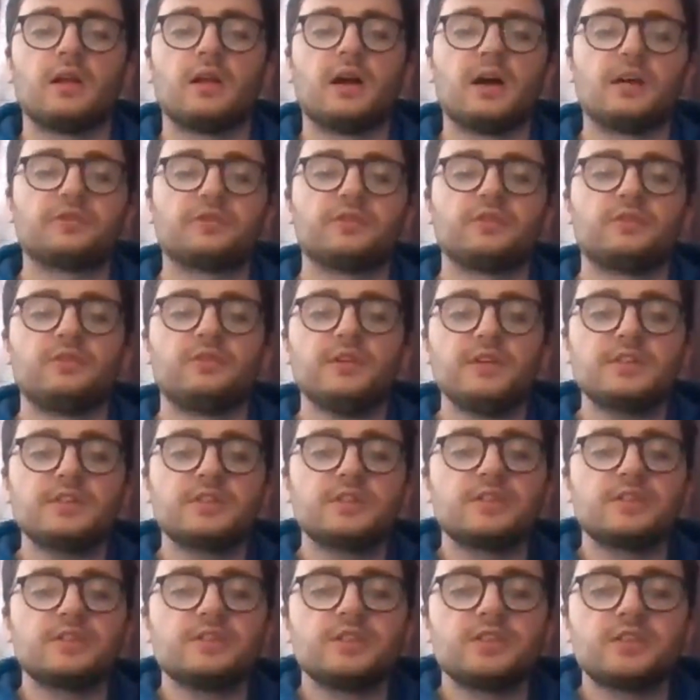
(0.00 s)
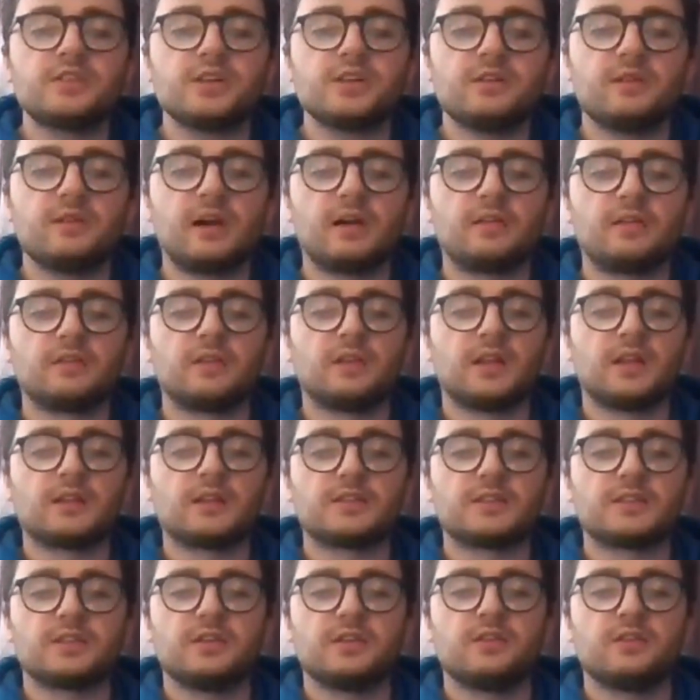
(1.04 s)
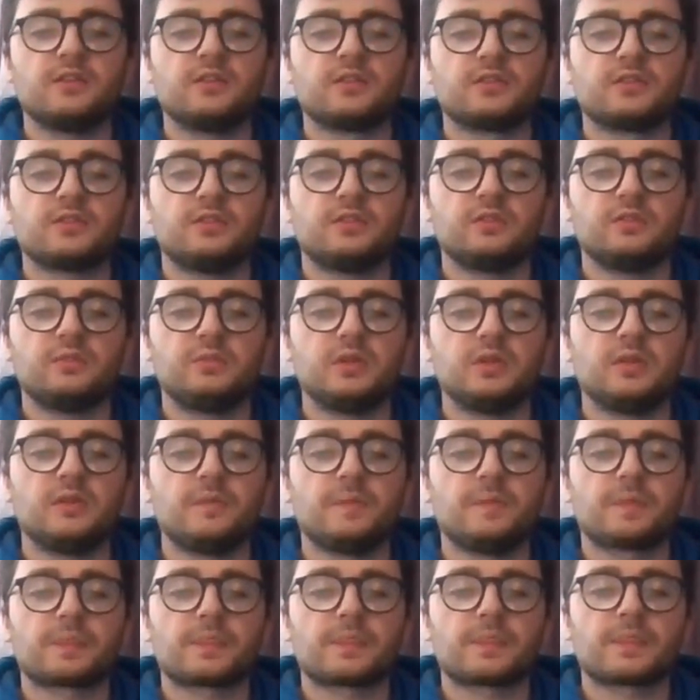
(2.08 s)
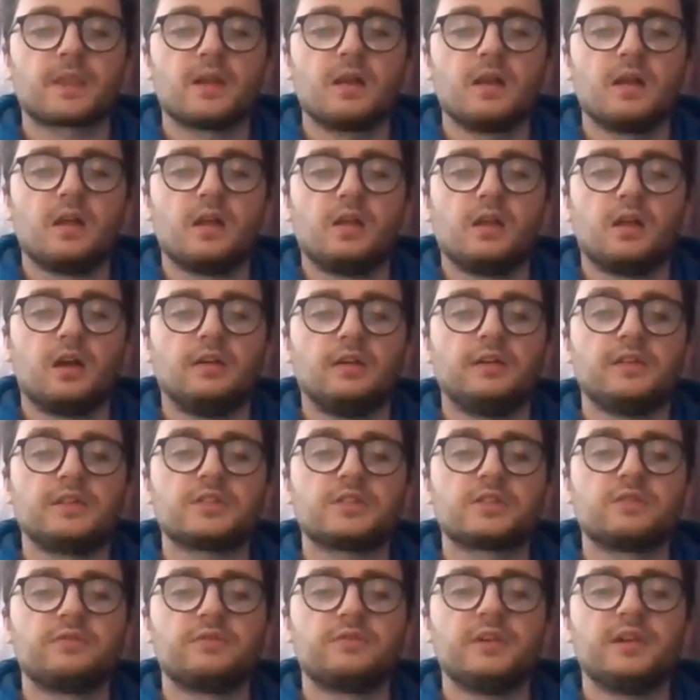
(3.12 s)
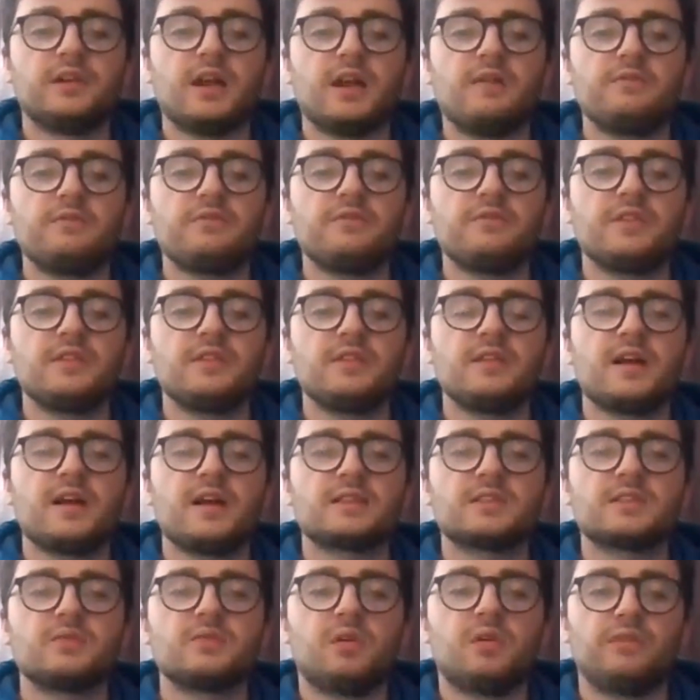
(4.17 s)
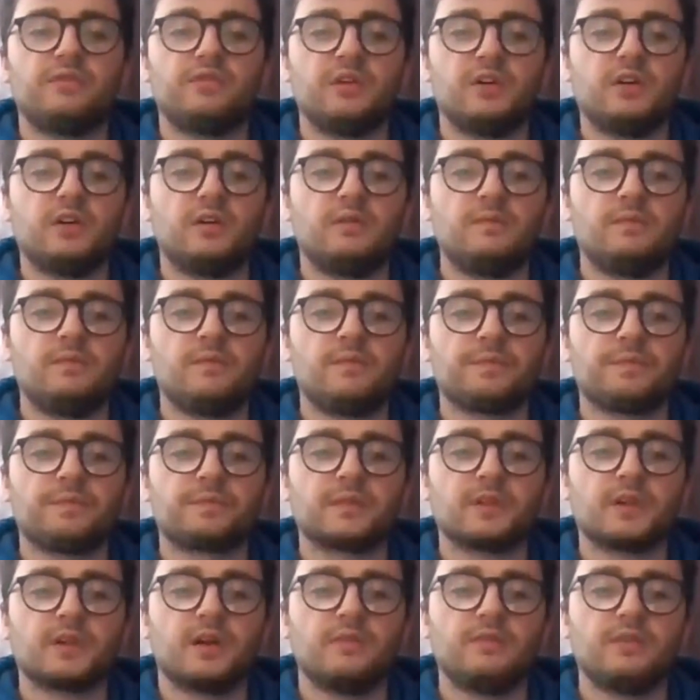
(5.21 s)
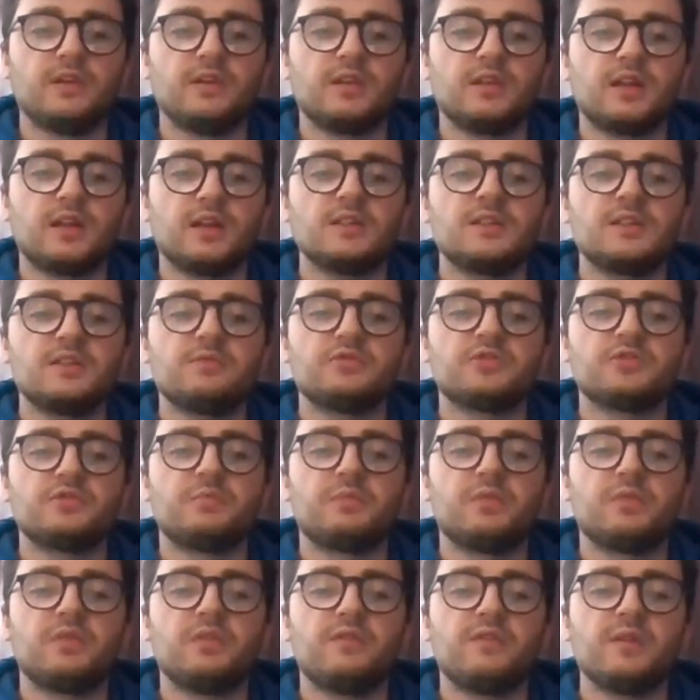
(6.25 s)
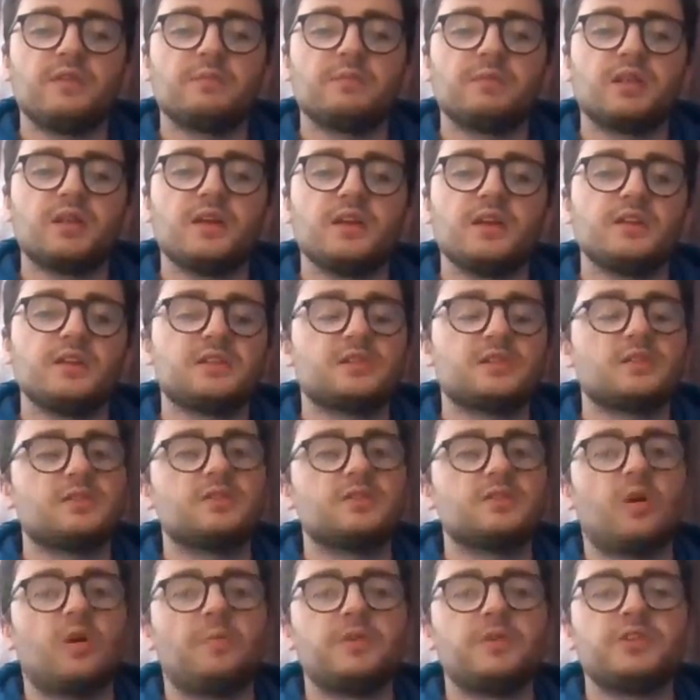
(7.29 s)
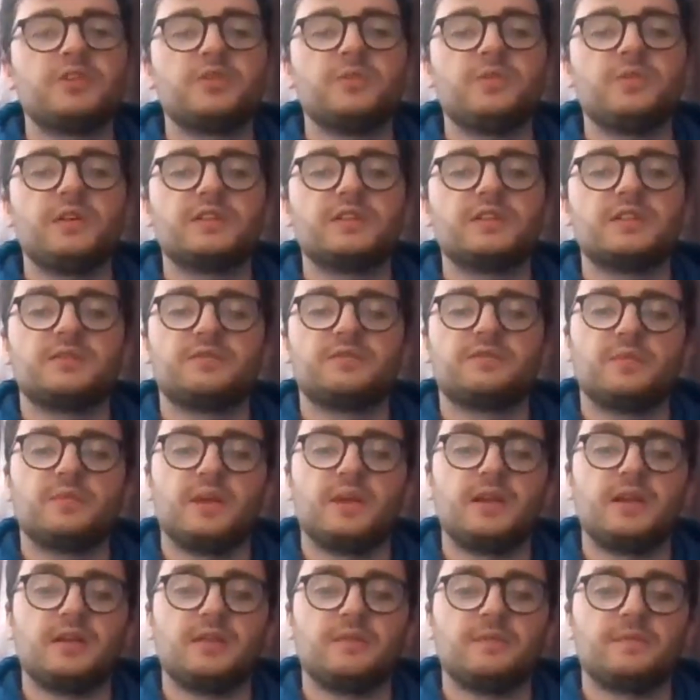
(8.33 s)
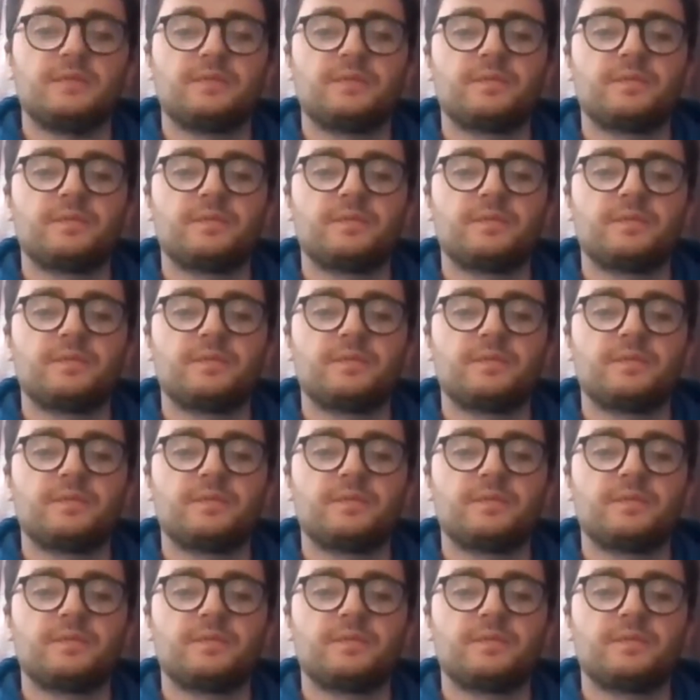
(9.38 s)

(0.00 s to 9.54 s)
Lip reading: After researching around the Lads and Girls Club and discovering everything they had to offer, I realised it was the perfect place and opportunity for me.